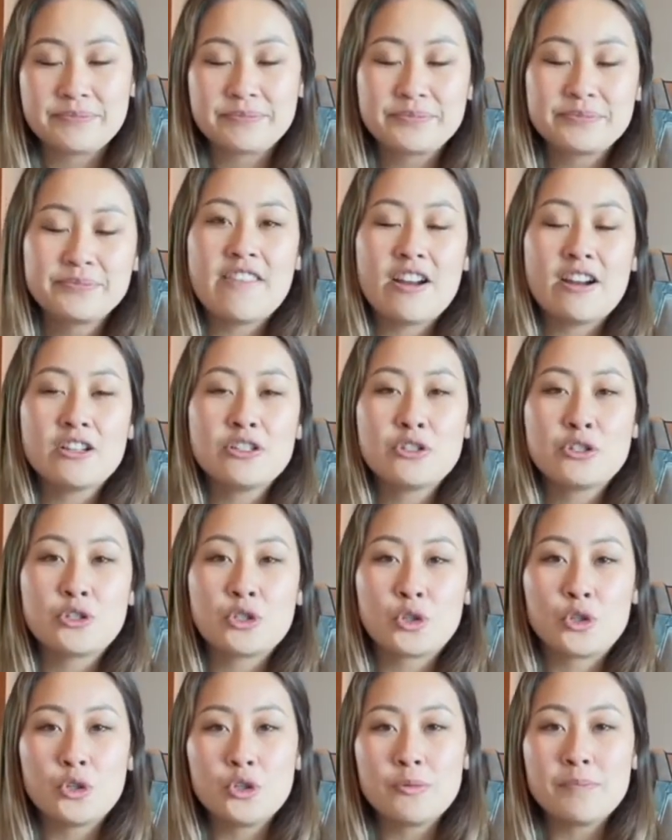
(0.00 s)
There is
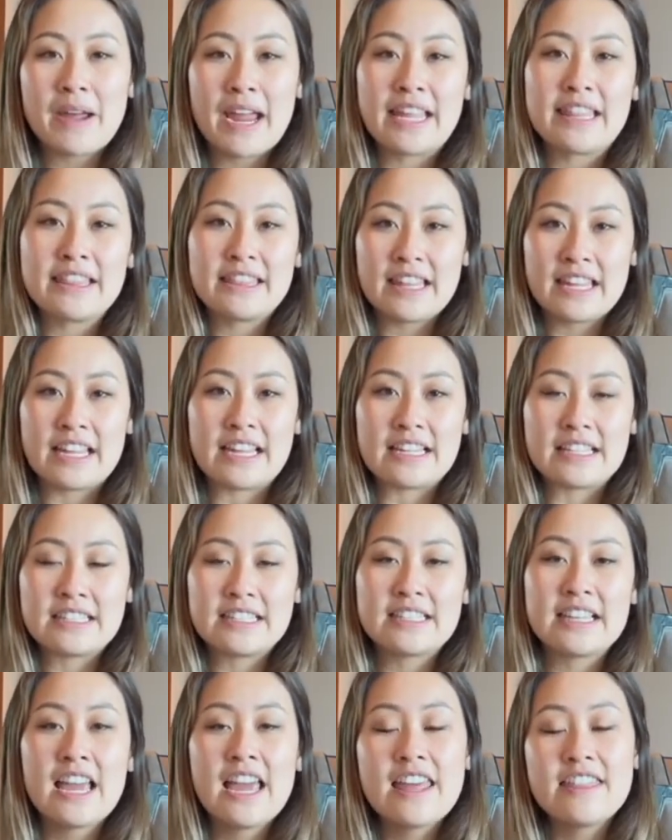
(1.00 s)
two main things
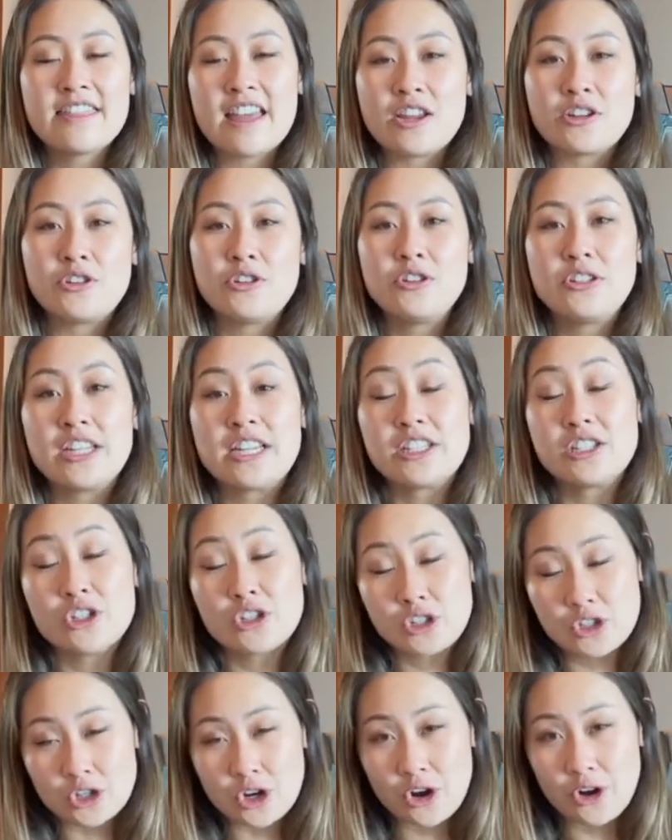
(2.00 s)
that you need to
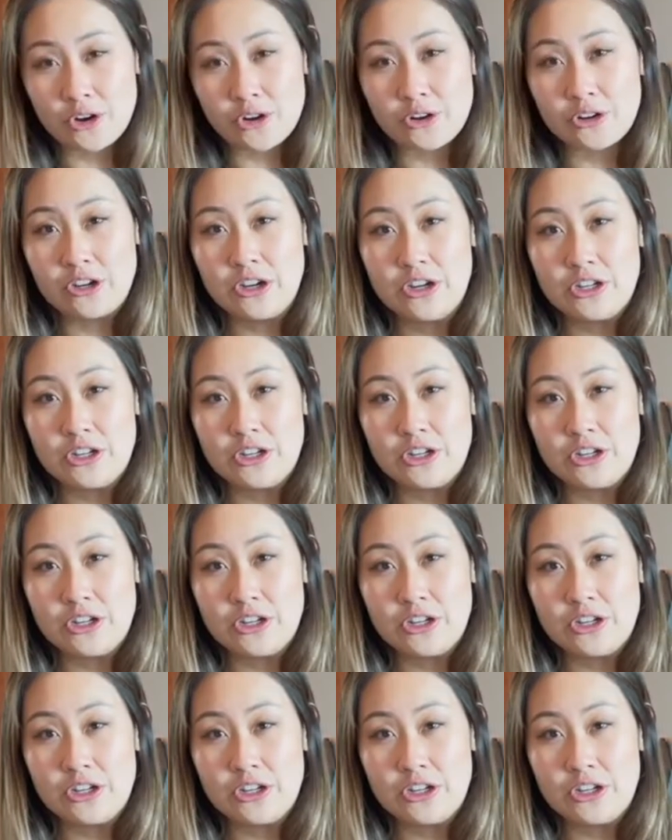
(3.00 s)
show